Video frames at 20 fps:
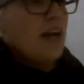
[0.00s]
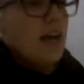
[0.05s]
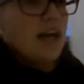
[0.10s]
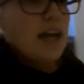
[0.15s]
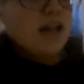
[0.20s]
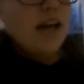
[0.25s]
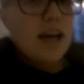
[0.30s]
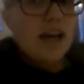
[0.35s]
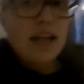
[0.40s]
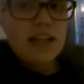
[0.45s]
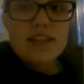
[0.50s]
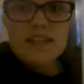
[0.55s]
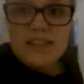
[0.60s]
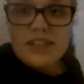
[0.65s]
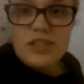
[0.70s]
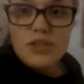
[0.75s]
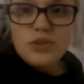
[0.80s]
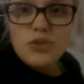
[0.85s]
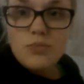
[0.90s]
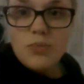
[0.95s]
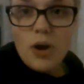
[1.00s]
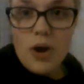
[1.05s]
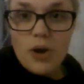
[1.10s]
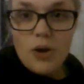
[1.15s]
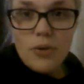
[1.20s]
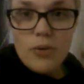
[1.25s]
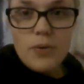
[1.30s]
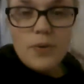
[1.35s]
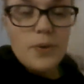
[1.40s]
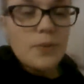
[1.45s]
I'll see you
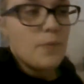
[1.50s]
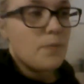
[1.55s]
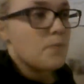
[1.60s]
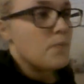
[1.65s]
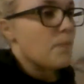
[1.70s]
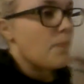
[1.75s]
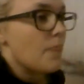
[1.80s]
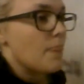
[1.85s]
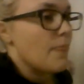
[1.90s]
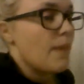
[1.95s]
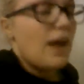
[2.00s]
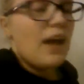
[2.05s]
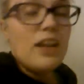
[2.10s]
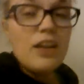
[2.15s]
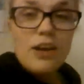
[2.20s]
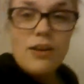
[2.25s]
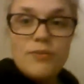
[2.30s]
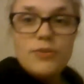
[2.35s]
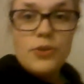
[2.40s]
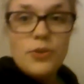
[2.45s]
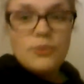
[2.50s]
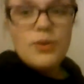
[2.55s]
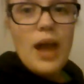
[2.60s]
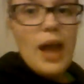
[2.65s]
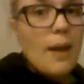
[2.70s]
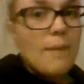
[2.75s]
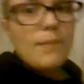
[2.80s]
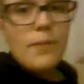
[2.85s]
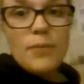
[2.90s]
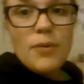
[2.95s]
tomorrow. I love you.
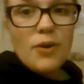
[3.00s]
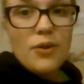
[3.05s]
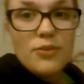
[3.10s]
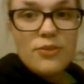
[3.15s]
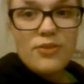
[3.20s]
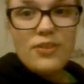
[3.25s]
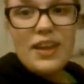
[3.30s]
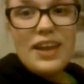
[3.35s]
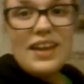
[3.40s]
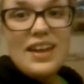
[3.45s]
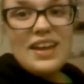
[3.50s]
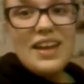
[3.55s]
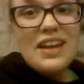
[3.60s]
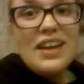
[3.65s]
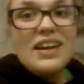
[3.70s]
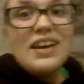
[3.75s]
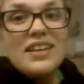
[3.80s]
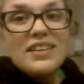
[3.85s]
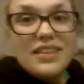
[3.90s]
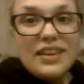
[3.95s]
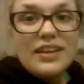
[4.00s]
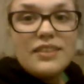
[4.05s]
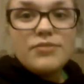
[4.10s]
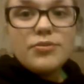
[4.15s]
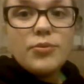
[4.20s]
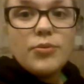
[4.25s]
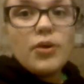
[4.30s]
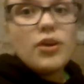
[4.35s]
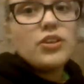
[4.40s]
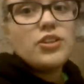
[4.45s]
Happy birthday. Thanks for
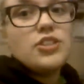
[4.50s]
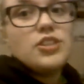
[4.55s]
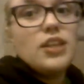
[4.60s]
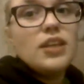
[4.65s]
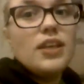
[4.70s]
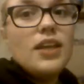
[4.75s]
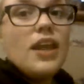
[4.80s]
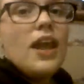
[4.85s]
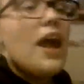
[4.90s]
watching.